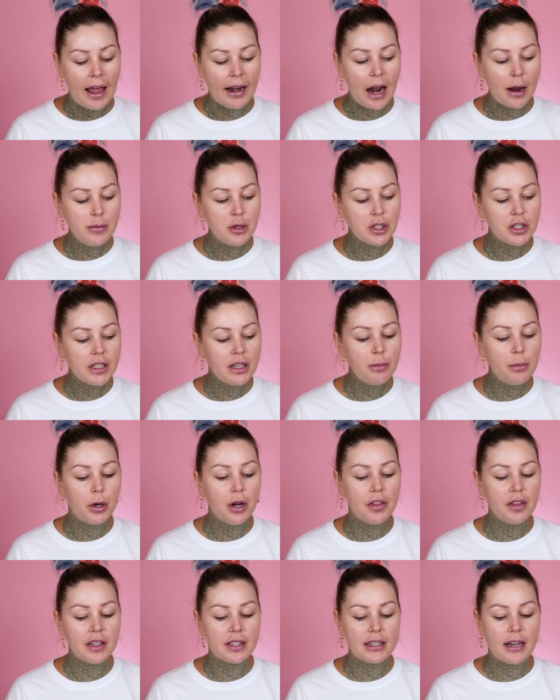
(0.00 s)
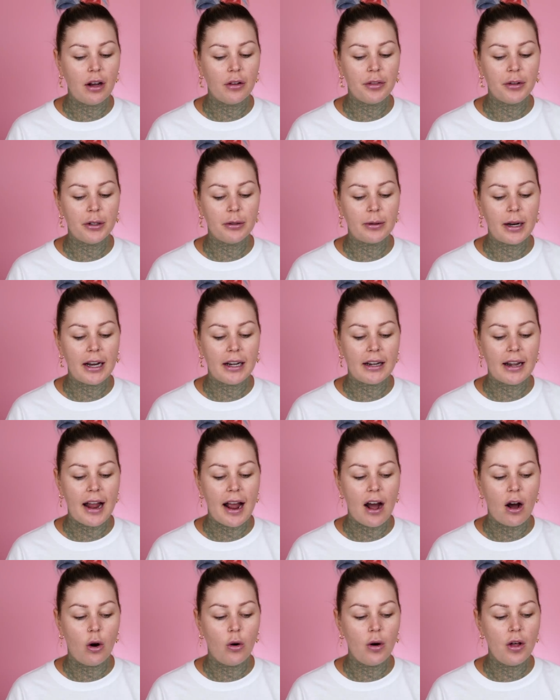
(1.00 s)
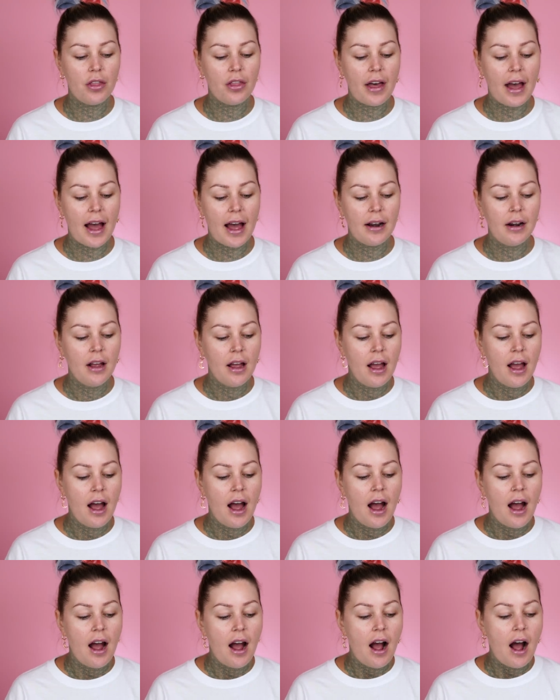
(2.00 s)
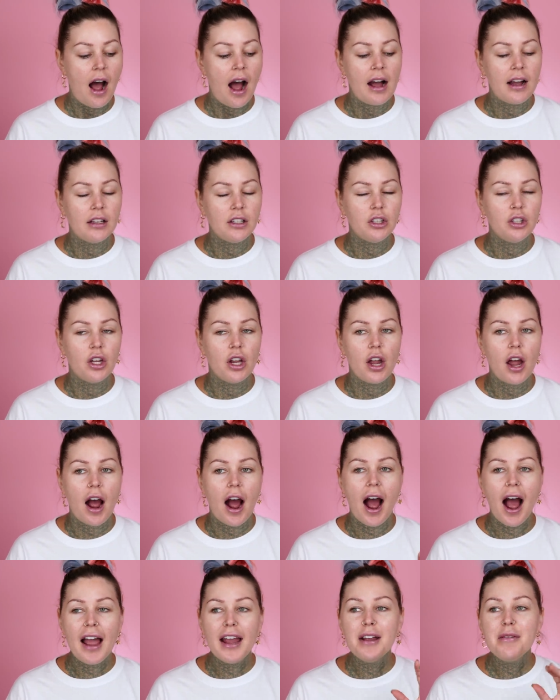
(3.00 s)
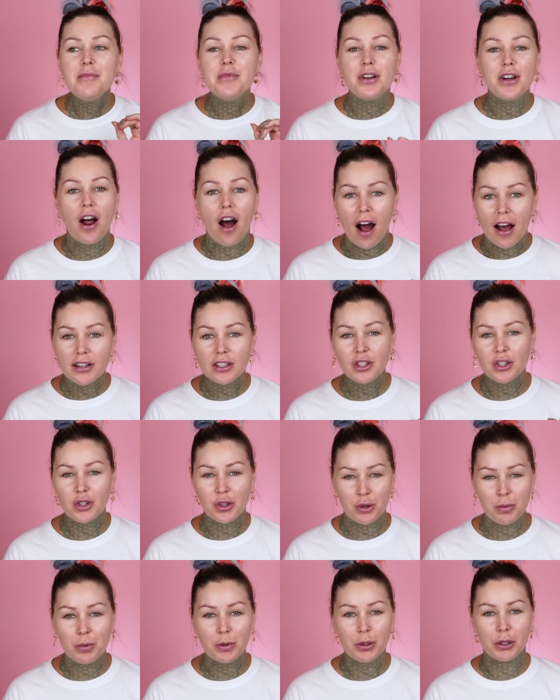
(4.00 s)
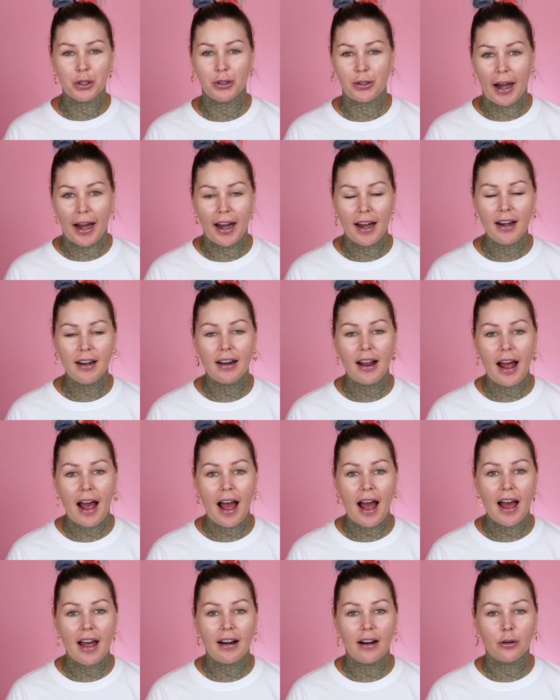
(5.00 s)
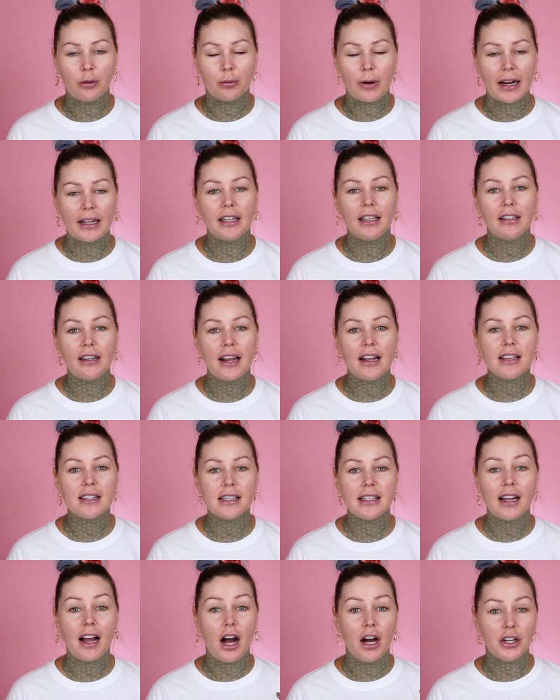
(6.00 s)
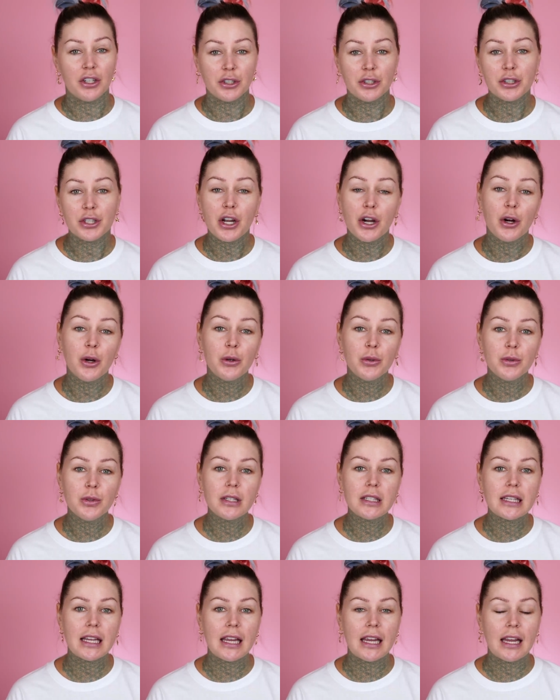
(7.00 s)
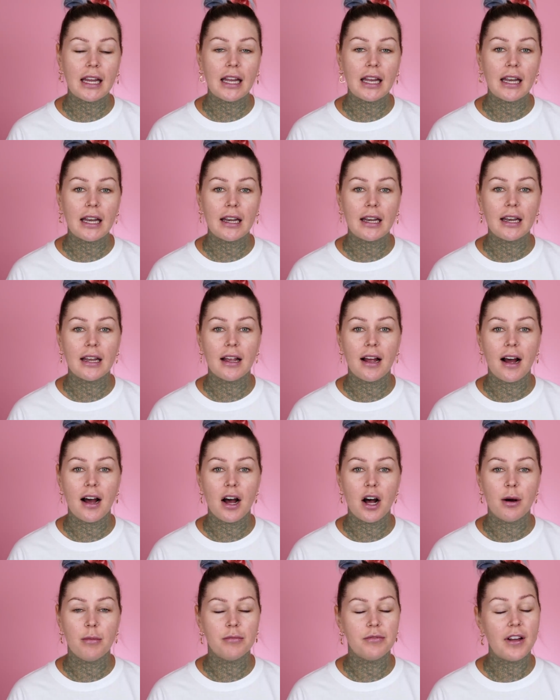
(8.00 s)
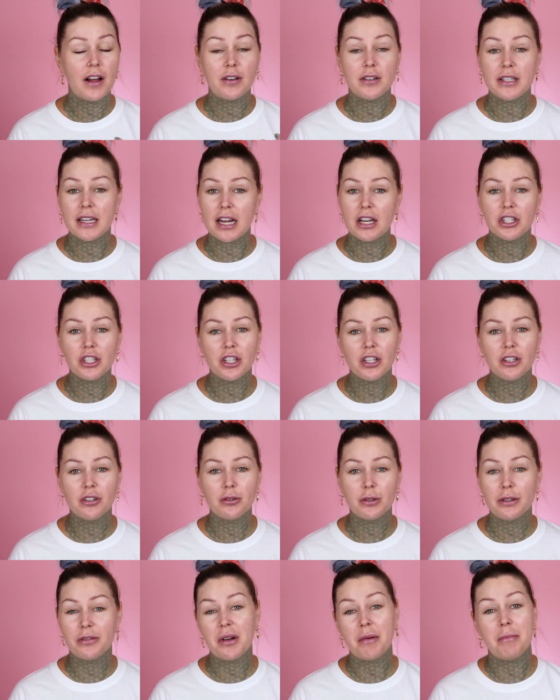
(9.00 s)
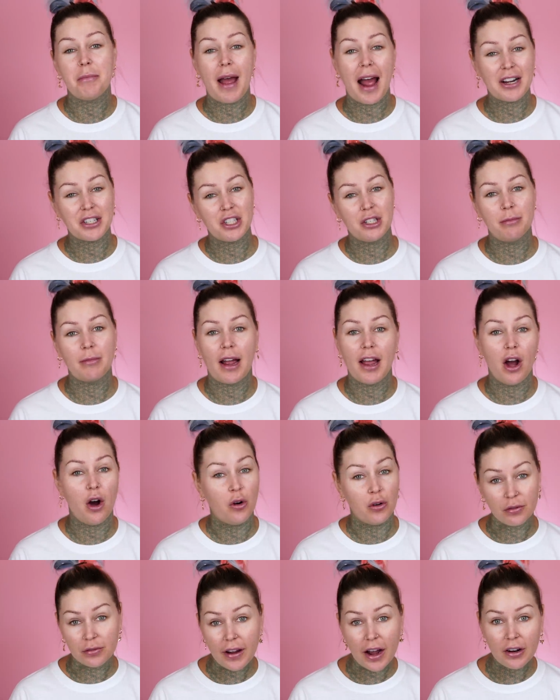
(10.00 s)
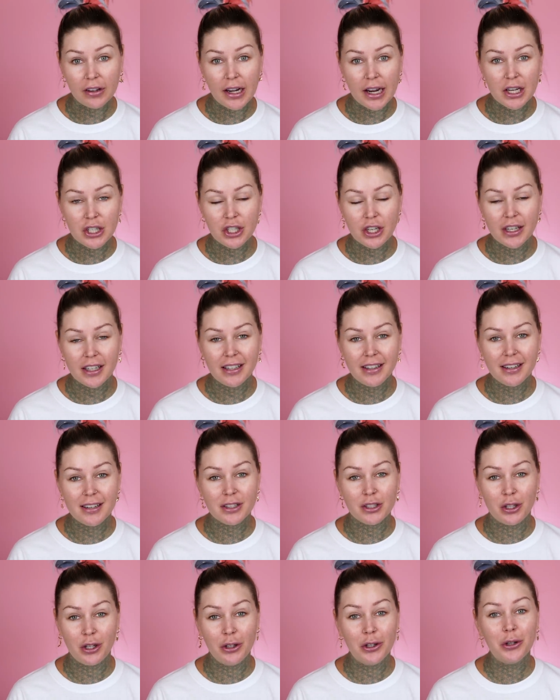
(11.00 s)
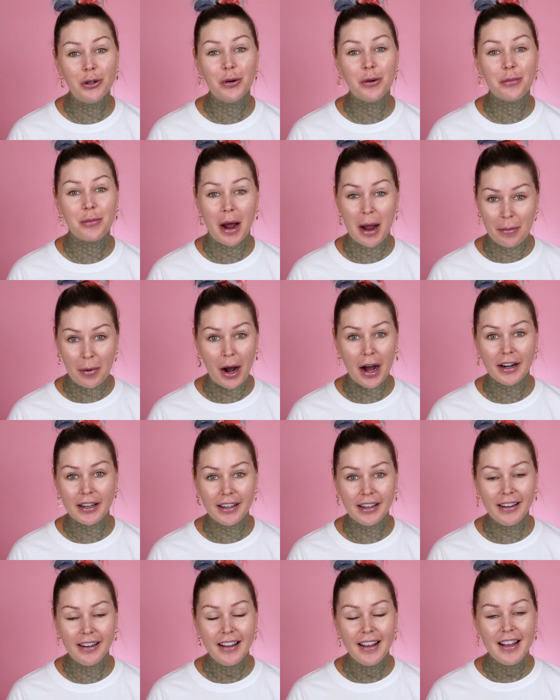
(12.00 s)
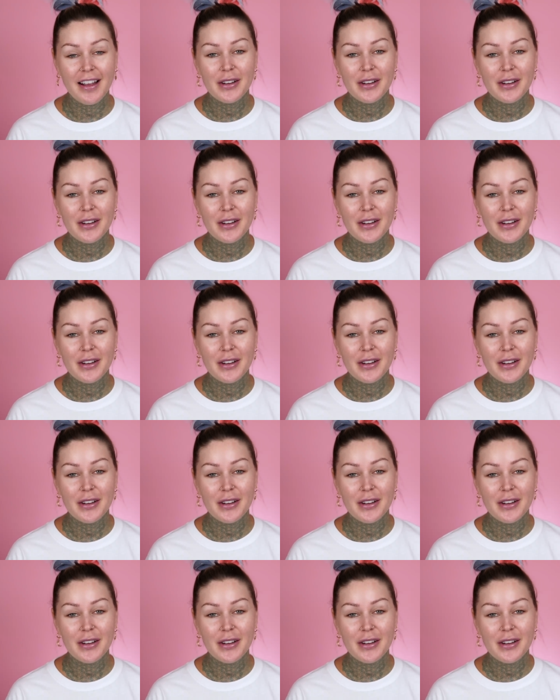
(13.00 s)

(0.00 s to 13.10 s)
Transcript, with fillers: And I'm just gonna put this out there right now that I am not super great at recognizing undertones in foundation, or even matching my own foundation to my body.